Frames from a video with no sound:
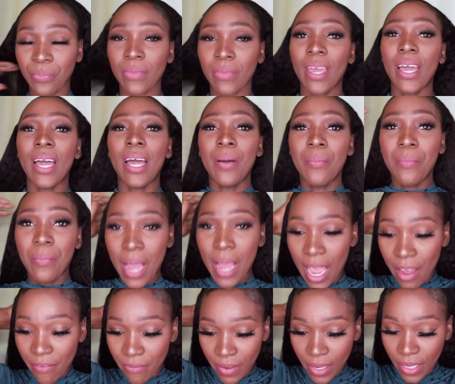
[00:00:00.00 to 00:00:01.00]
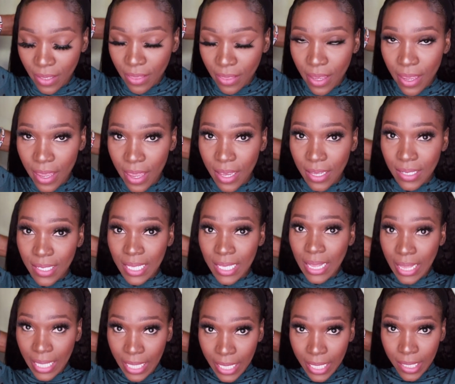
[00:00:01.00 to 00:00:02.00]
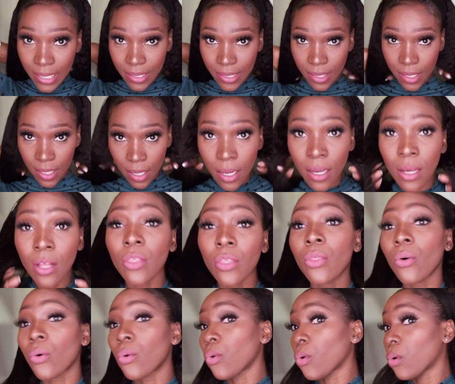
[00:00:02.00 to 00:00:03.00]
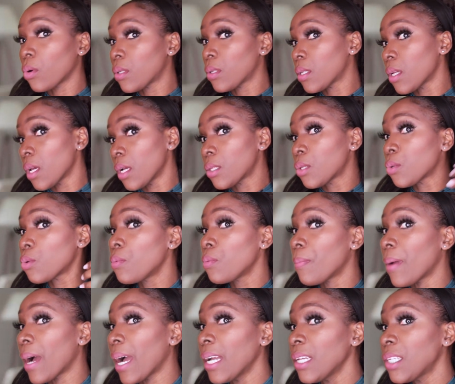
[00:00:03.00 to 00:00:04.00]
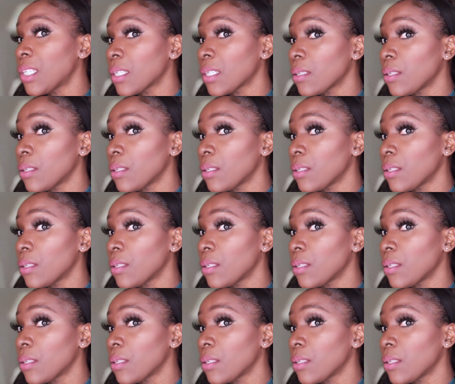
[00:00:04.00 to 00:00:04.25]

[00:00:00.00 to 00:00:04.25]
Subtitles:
having the hair sleeked, though not too much.